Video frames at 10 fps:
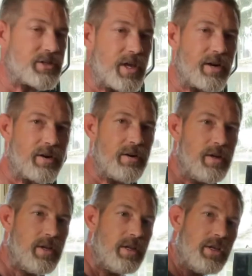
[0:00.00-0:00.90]
that are,
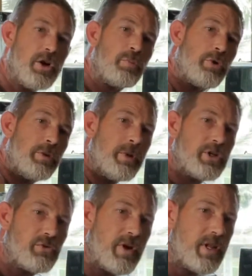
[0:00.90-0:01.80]
you know, pretty
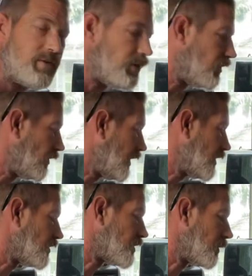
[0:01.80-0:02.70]
much ready early in
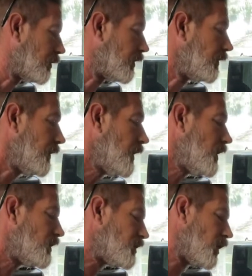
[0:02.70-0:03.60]
the summer.
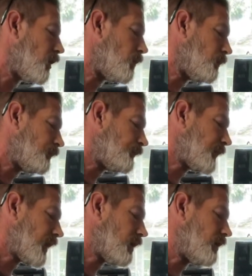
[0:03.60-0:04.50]
So
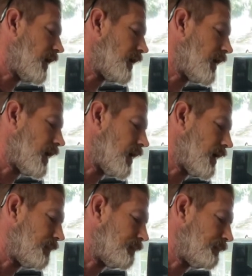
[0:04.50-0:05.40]
then
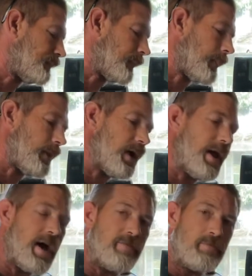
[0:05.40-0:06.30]
I
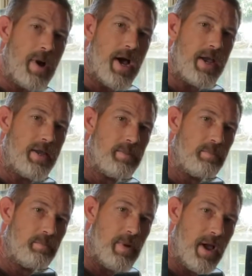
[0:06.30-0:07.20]
have my
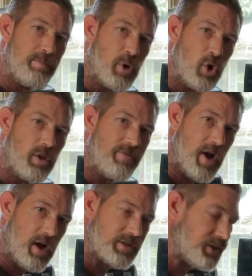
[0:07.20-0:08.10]
bowl of
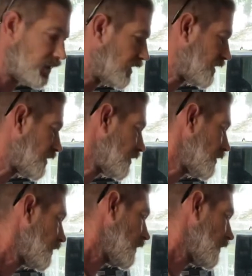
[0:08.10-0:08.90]
oxalis,